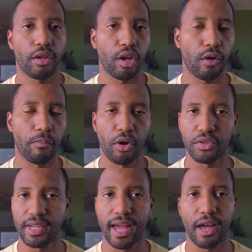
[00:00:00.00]
you know,
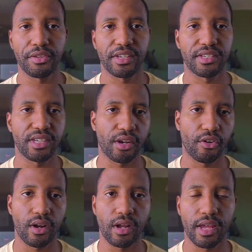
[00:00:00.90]
post house, et
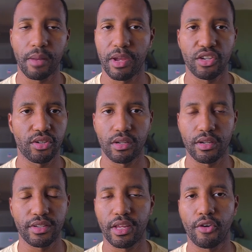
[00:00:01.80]
cetera, animation,
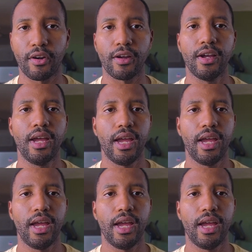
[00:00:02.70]
et cetera.